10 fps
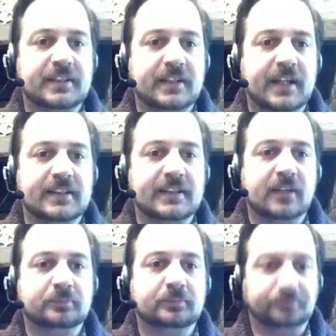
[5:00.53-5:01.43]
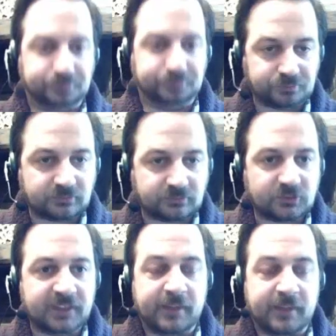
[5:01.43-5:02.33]
data.
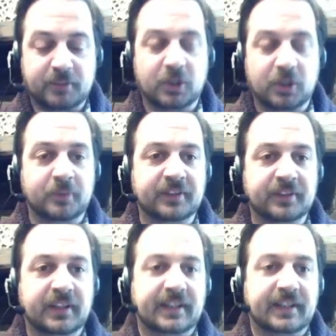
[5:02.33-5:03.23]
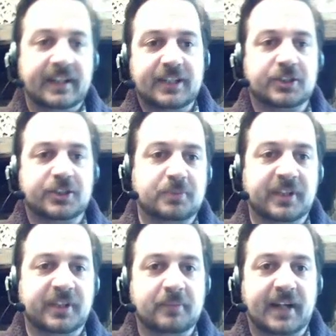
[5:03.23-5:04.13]
Now at the moment it's just
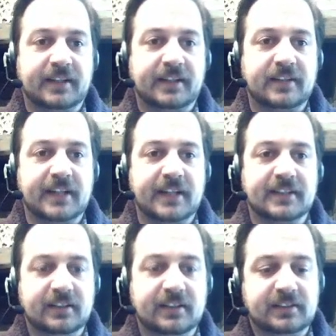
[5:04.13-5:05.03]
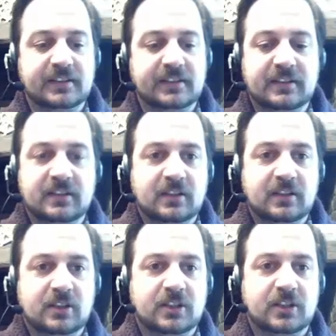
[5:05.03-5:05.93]
bringing back data.
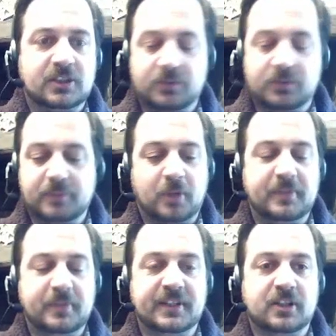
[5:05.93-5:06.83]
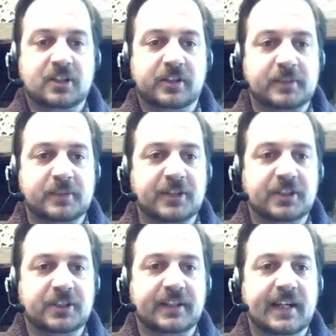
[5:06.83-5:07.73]
So if we pop in the dollar
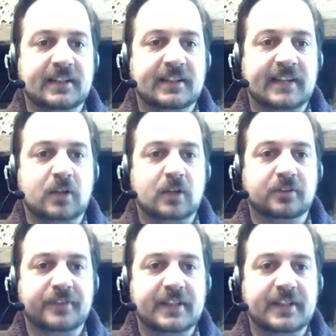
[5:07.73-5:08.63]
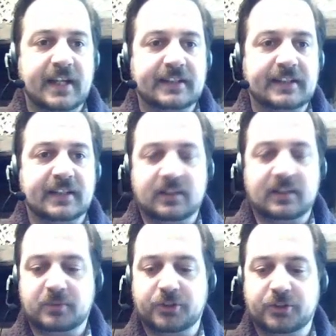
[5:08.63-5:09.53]
expansion there, it'll now look for data,
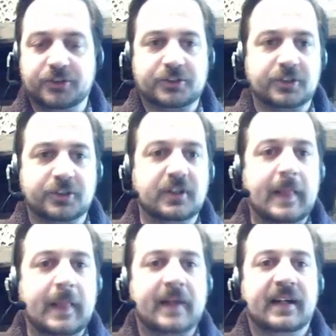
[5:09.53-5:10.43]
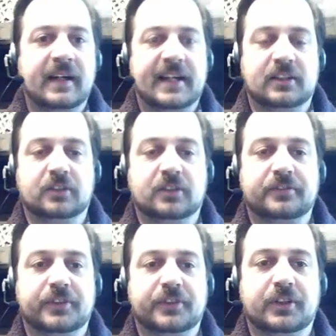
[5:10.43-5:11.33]
put an underscore, it'll look
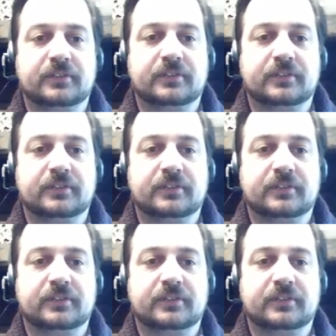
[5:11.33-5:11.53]
for,